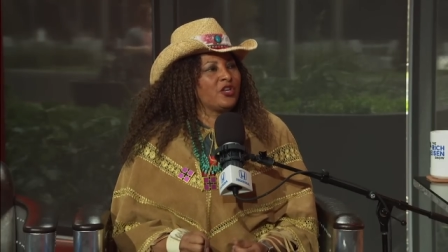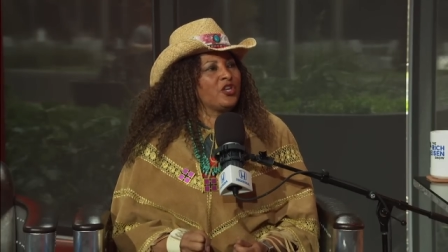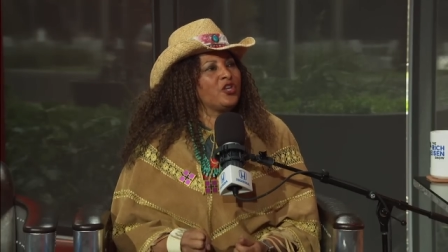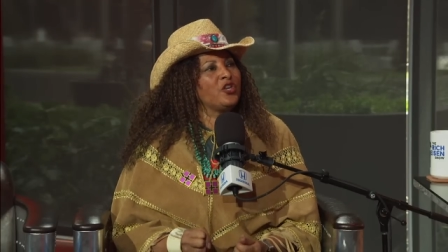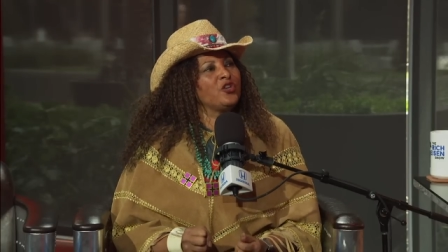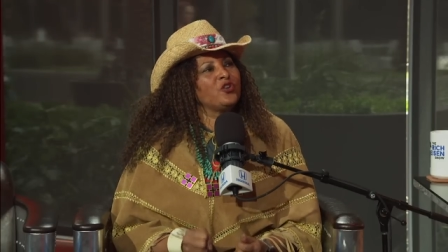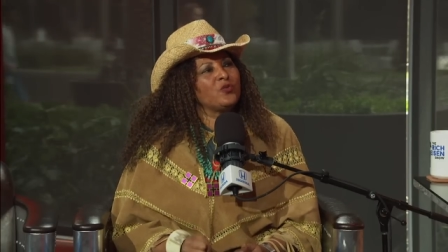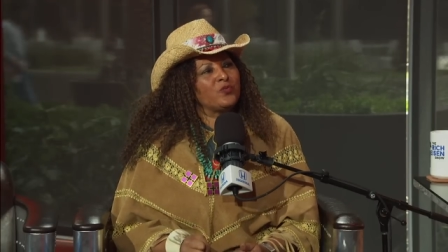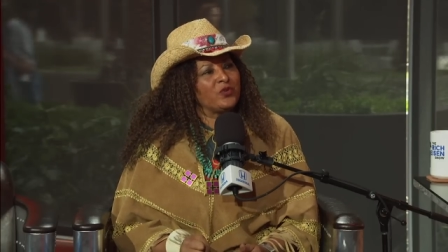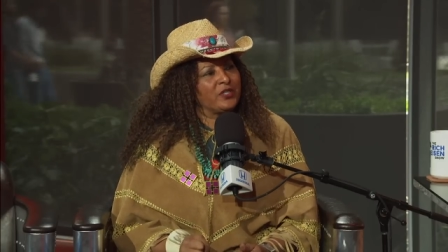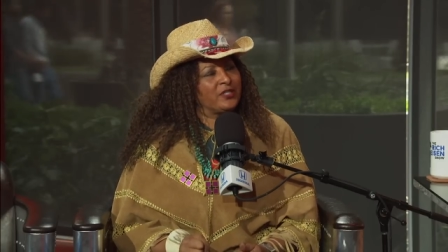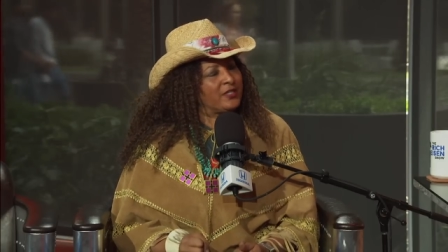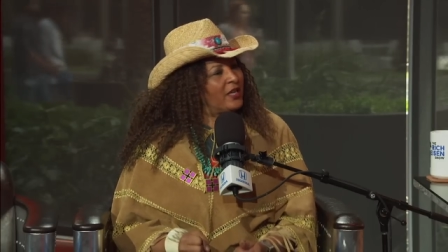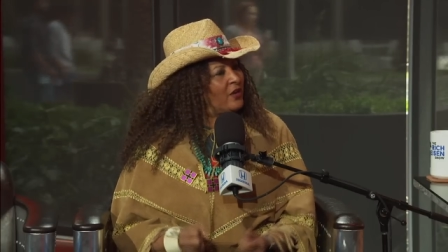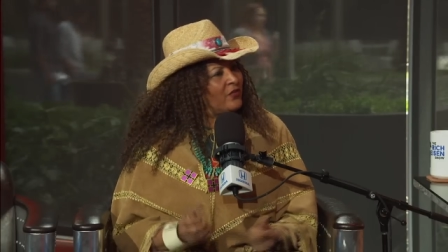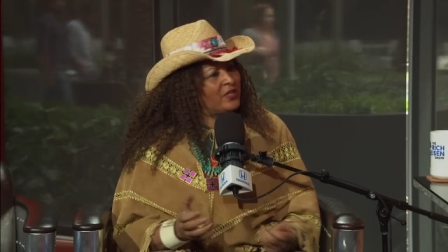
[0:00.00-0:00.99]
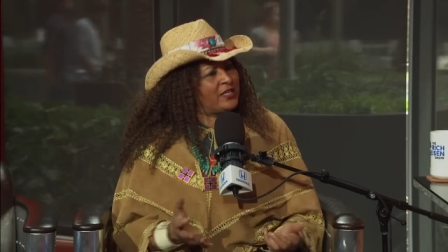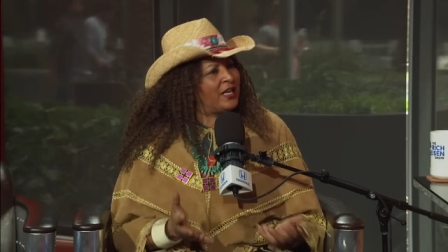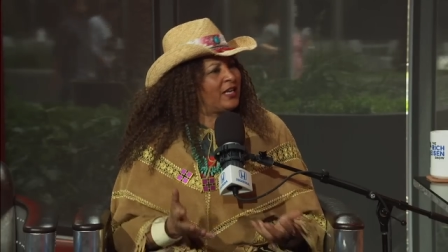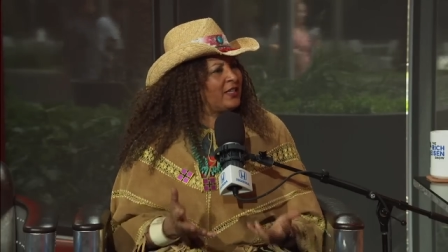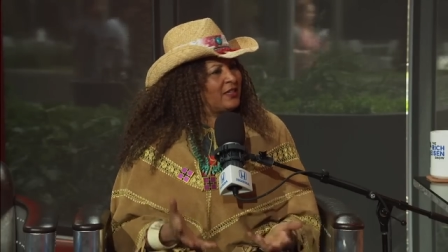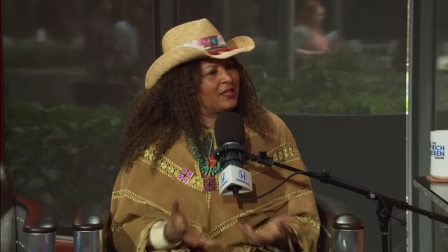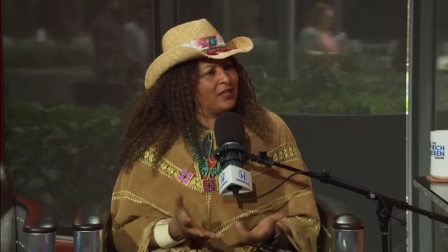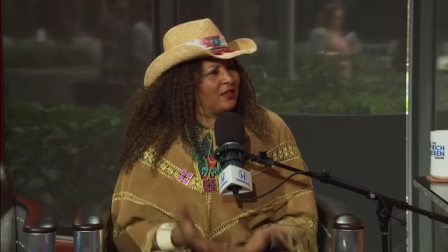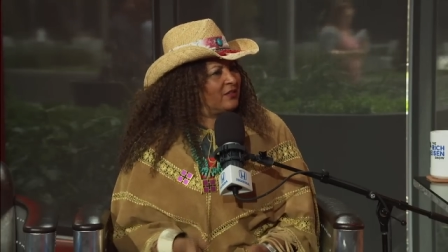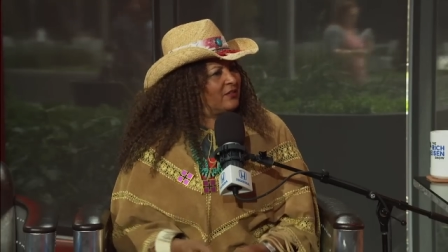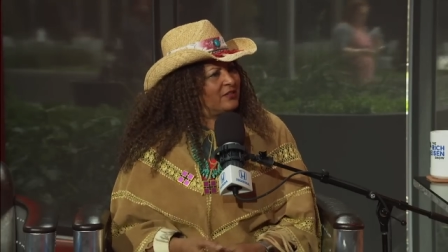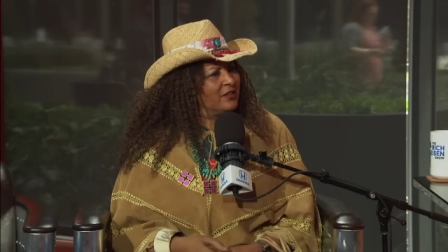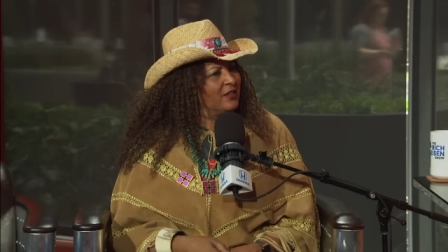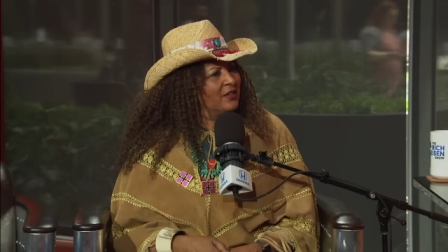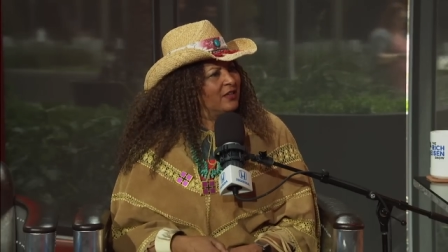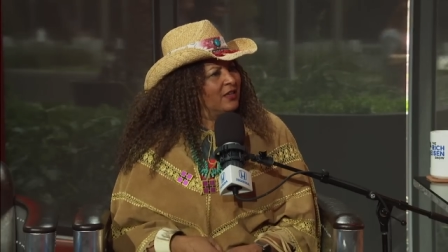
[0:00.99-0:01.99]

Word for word: humorous, everyday things